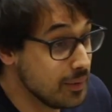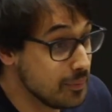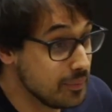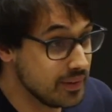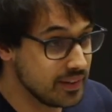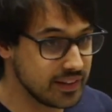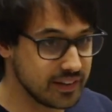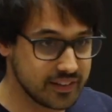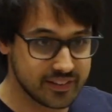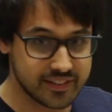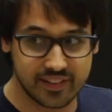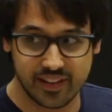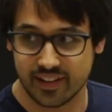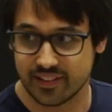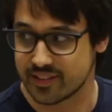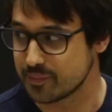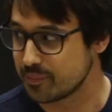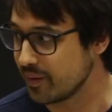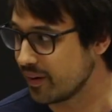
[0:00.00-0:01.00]
because
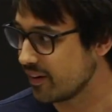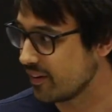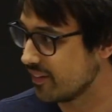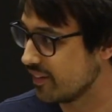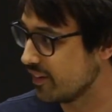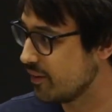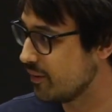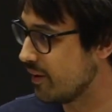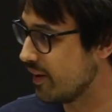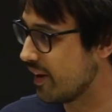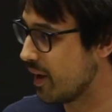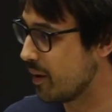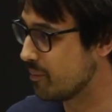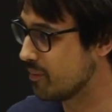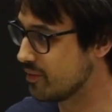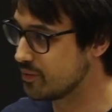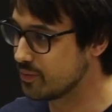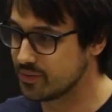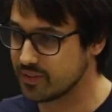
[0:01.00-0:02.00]
that's apparently who I am.
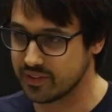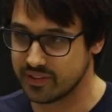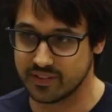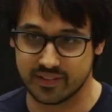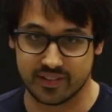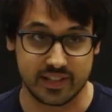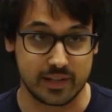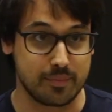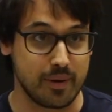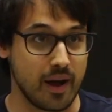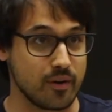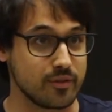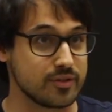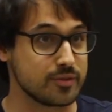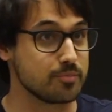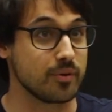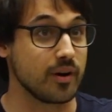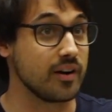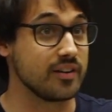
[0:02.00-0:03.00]
This was a deep house
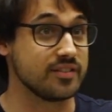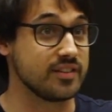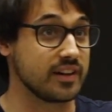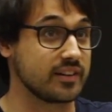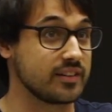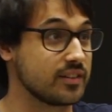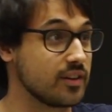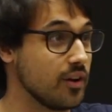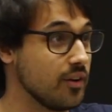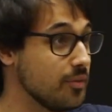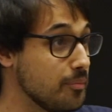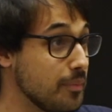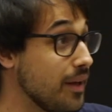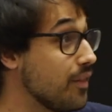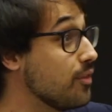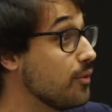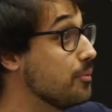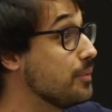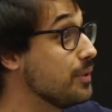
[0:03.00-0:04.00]
project called
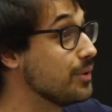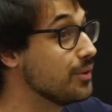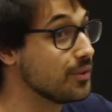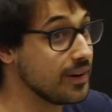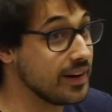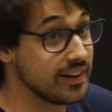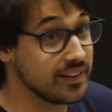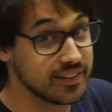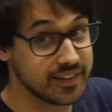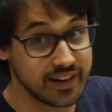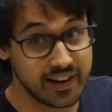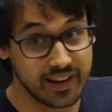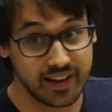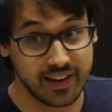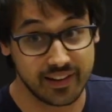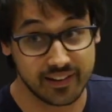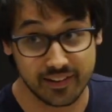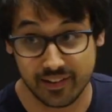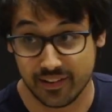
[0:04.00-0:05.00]
methyl butyrate that I
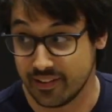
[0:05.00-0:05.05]
had.